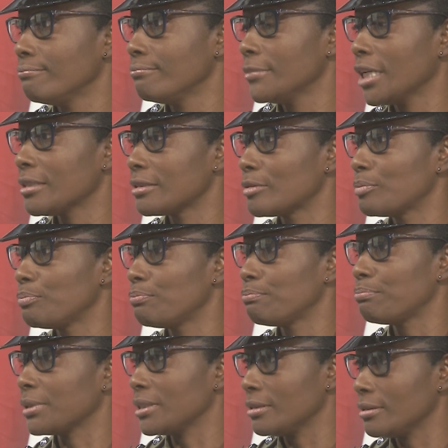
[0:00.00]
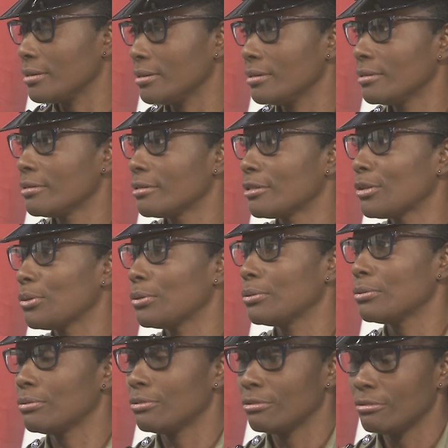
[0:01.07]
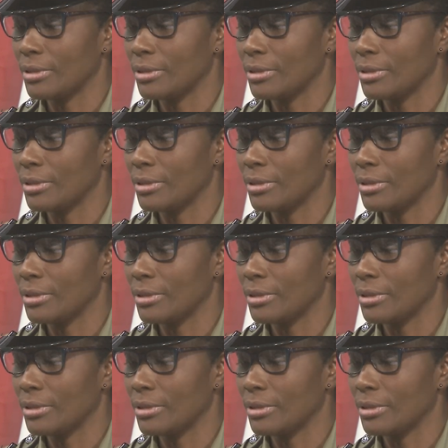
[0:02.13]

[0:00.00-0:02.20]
not be so